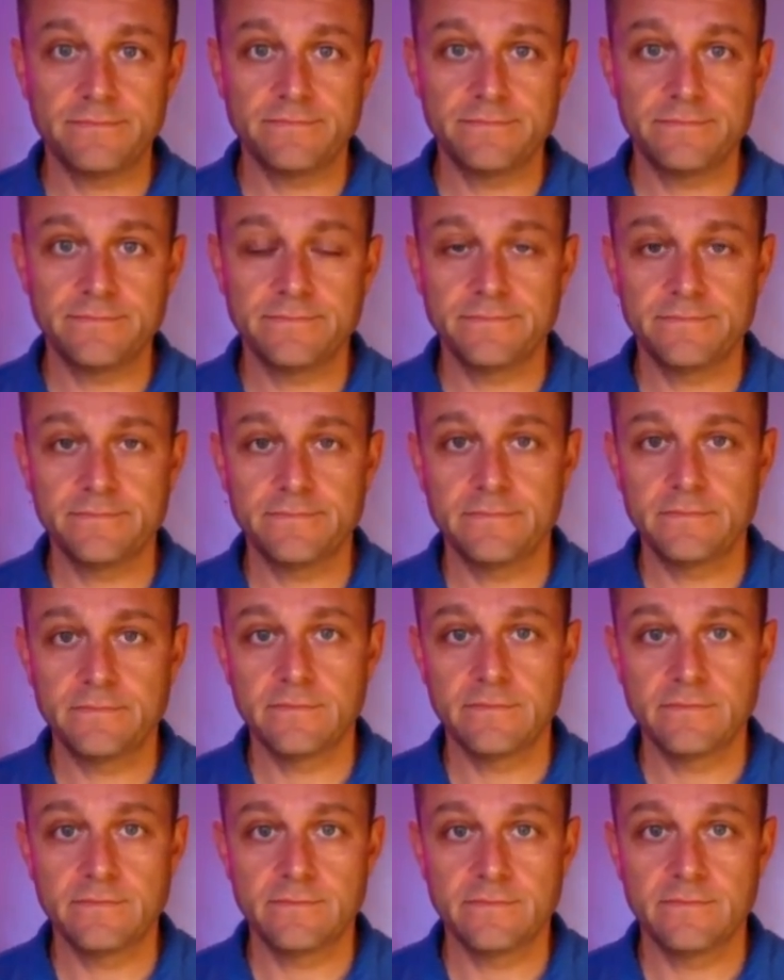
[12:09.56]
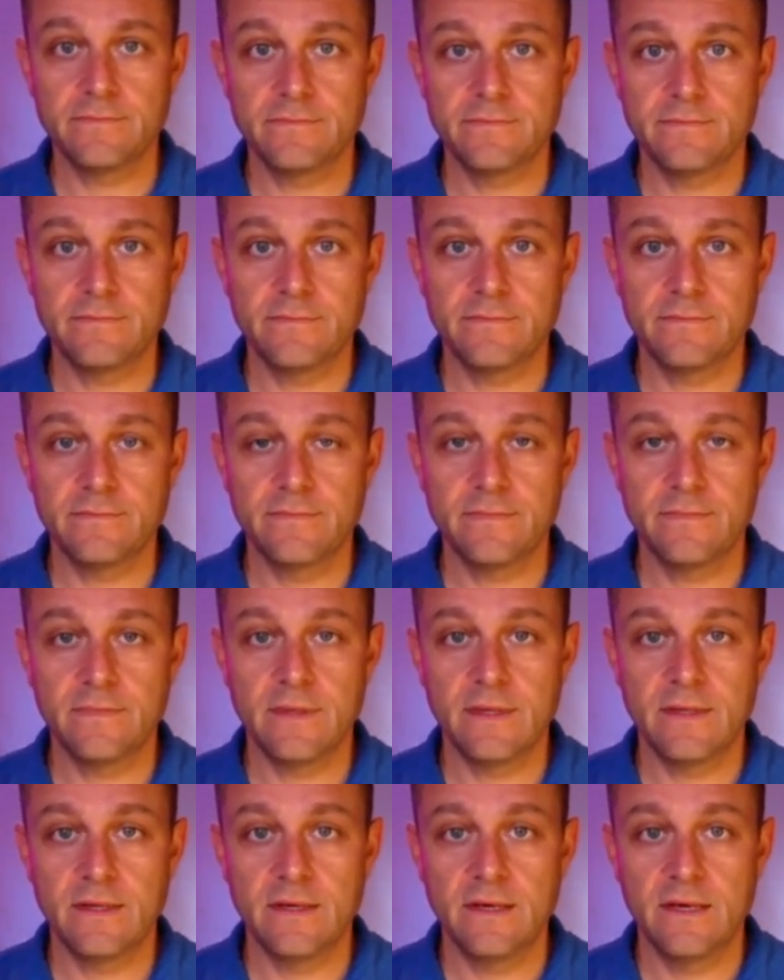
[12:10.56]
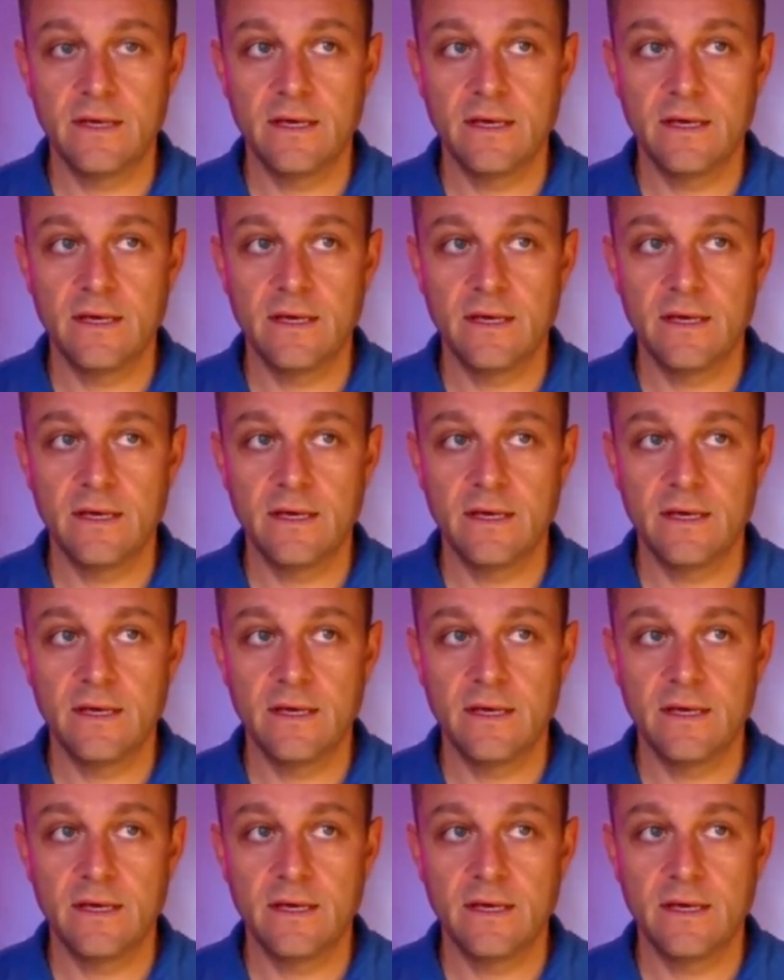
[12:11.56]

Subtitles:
(silence)